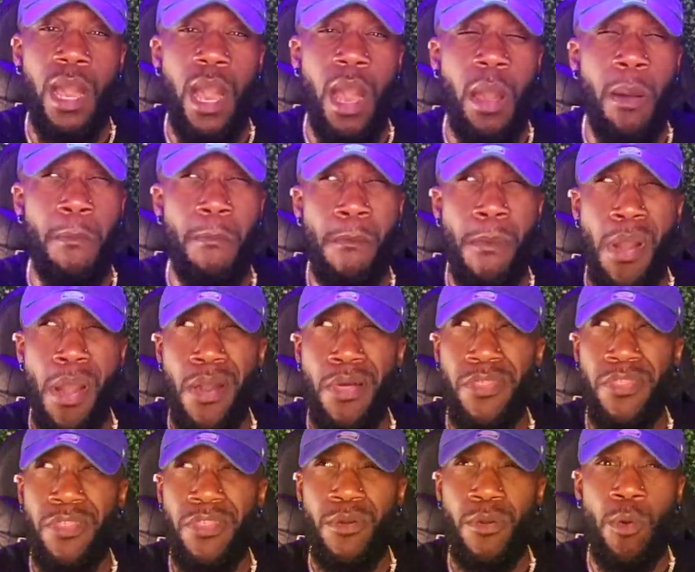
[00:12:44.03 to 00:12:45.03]
a
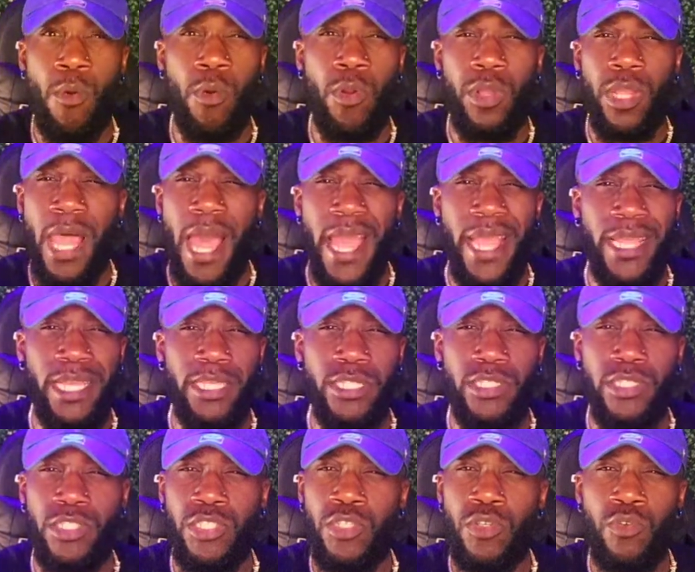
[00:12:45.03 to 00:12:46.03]
month, or like
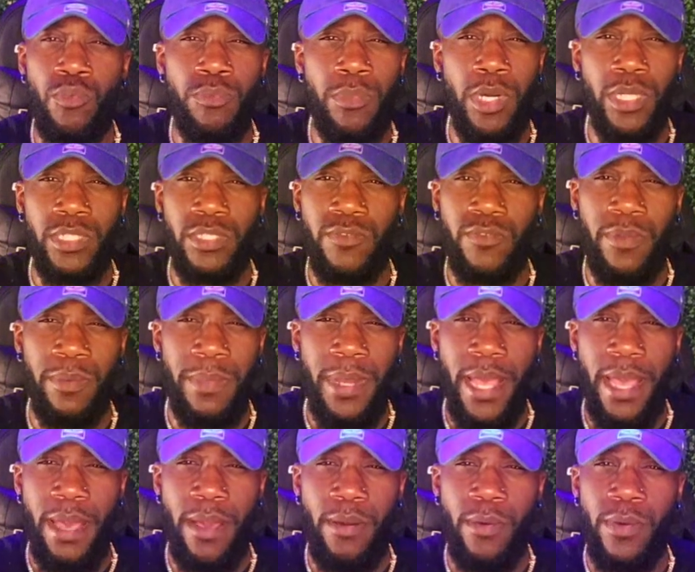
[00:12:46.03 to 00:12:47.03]
2 months from
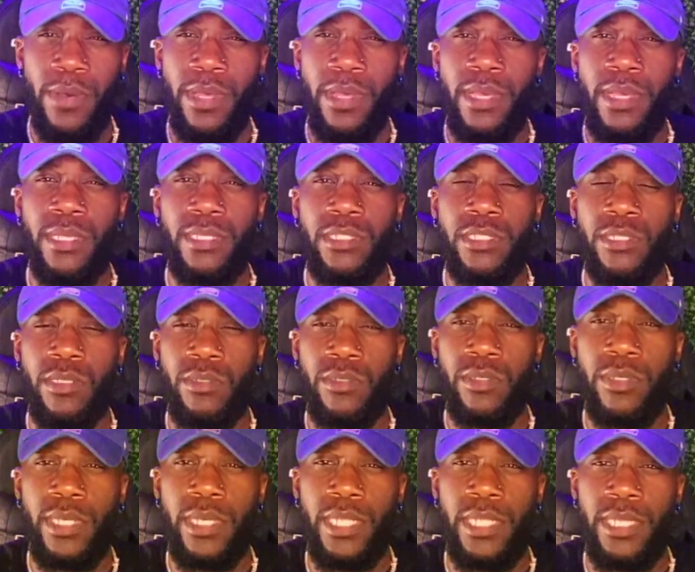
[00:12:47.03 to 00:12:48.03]
now. So
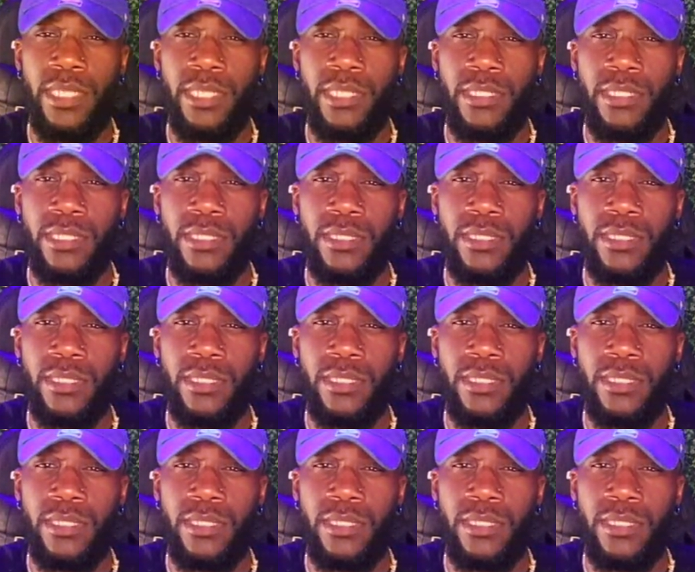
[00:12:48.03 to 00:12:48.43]
you could either